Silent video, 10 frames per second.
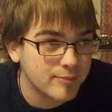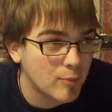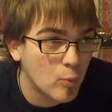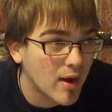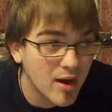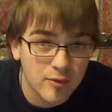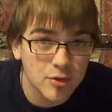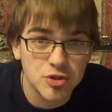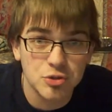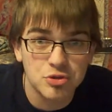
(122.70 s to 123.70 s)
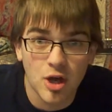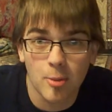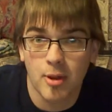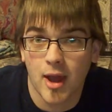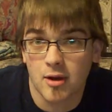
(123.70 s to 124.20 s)
whatever, shoe
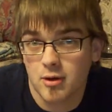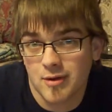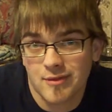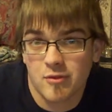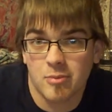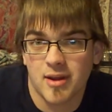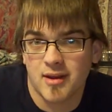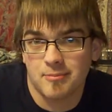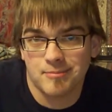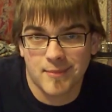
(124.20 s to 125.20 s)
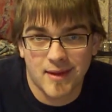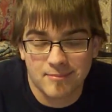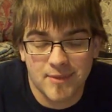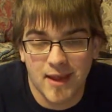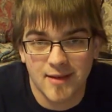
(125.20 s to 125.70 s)
shopping. I don't know. I've never been. I
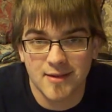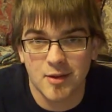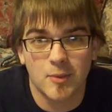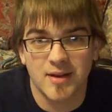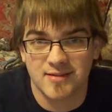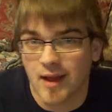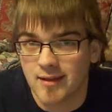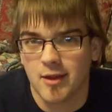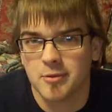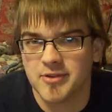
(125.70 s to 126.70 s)
can't tell you what exactly goes